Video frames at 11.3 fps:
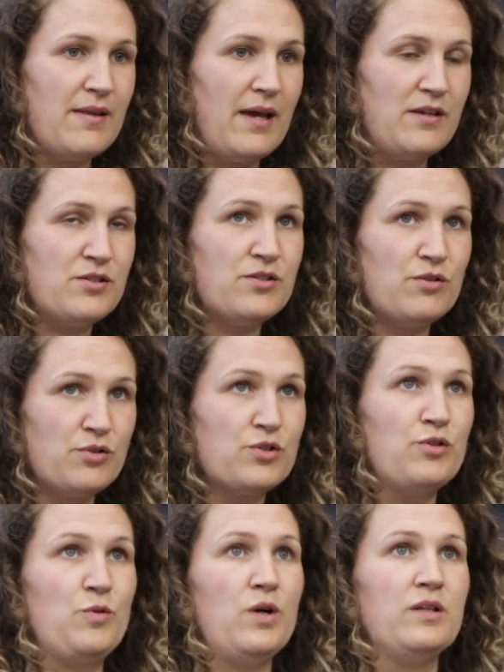they're such
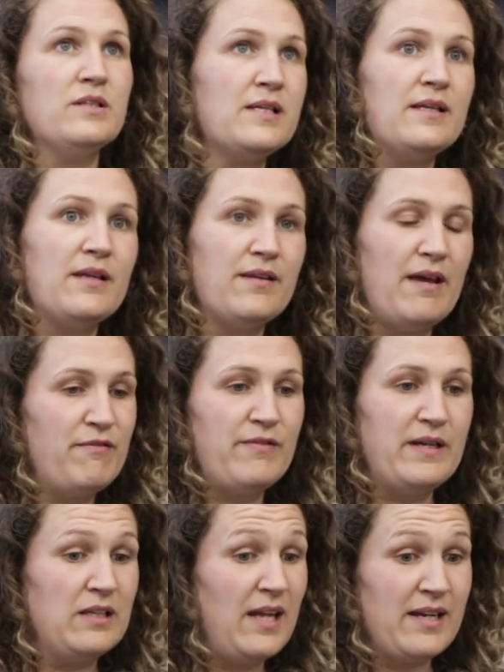good quality that they
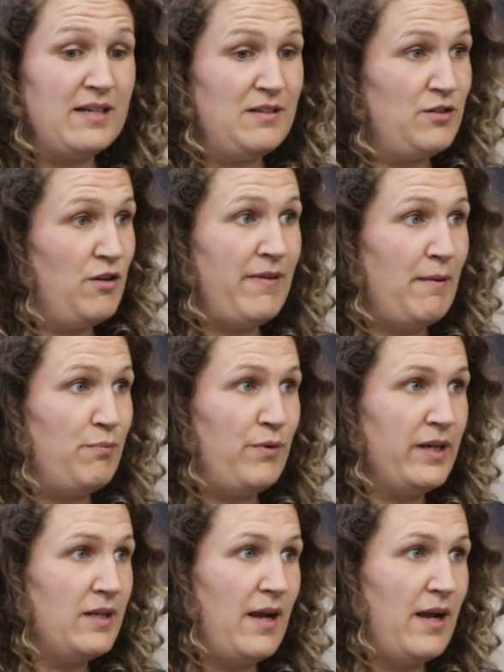feel like an indoor fabric.